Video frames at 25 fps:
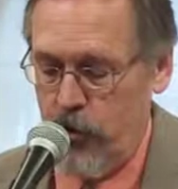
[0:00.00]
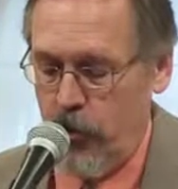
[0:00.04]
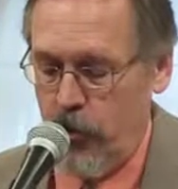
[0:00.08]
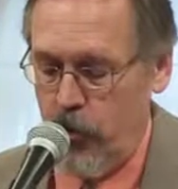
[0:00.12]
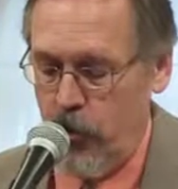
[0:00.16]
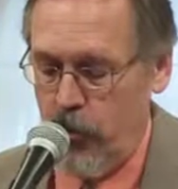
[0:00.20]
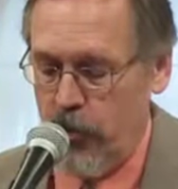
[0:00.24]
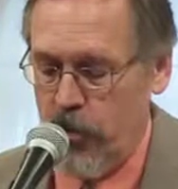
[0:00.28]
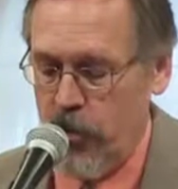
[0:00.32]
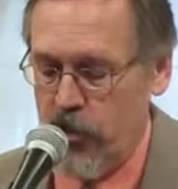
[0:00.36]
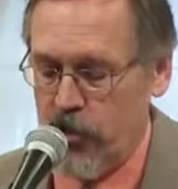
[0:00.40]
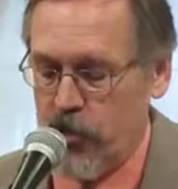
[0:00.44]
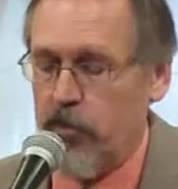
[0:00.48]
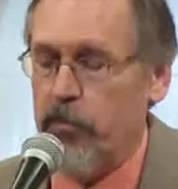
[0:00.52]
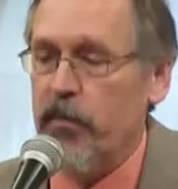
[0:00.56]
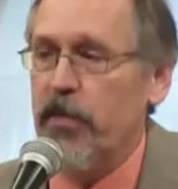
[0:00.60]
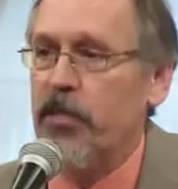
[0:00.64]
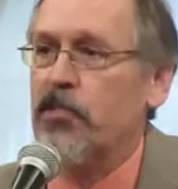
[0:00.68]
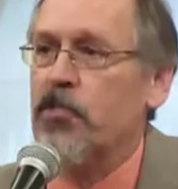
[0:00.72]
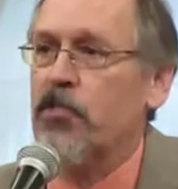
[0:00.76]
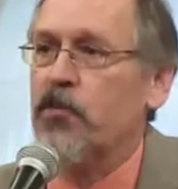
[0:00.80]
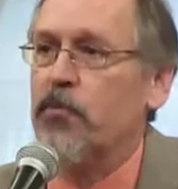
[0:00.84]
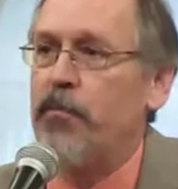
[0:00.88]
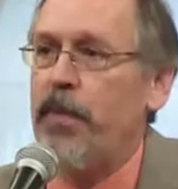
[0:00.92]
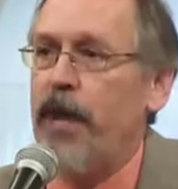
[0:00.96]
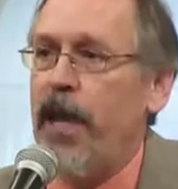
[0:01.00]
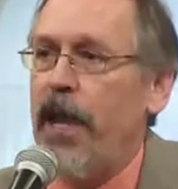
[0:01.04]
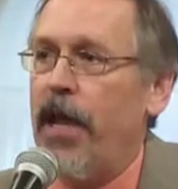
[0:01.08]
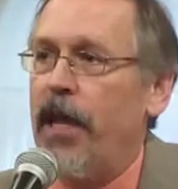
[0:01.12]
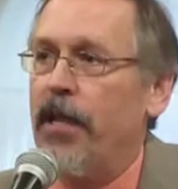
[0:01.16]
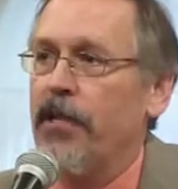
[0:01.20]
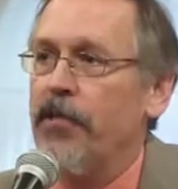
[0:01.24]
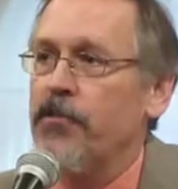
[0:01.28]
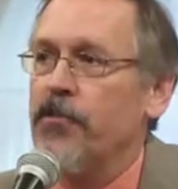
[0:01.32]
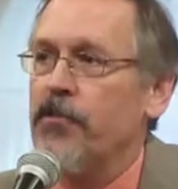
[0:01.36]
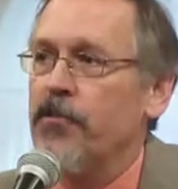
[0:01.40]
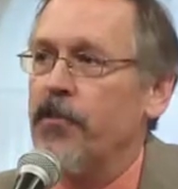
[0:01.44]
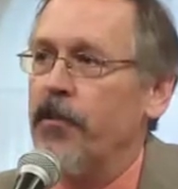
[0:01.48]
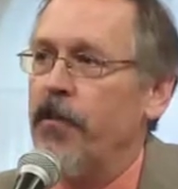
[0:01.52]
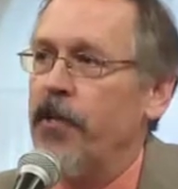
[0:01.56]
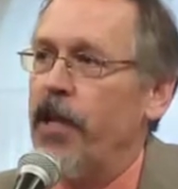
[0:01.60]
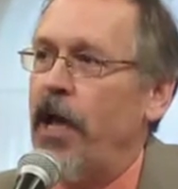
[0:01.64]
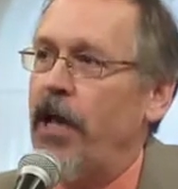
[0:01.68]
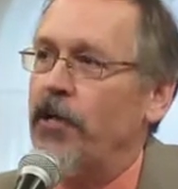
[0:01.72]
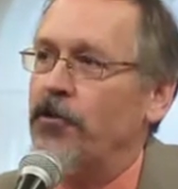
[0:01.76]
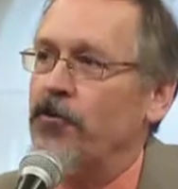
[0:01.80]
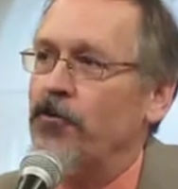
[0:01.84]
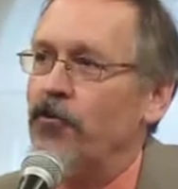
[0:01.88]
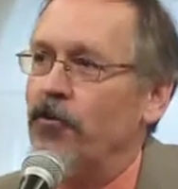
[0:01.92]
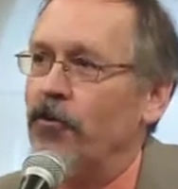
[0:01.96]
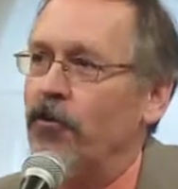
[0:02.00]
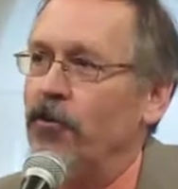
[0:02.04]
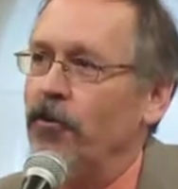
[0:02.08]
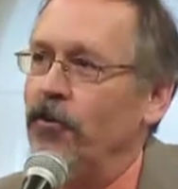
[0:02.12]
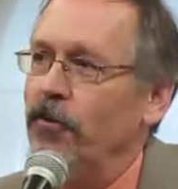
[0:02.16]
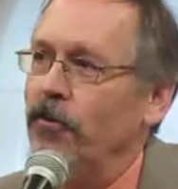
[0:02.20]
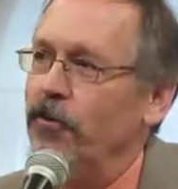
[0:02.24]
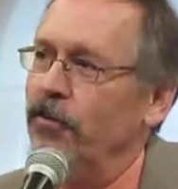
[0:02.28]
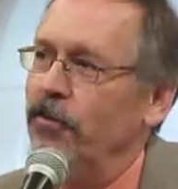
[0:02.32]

humanism expands the natural.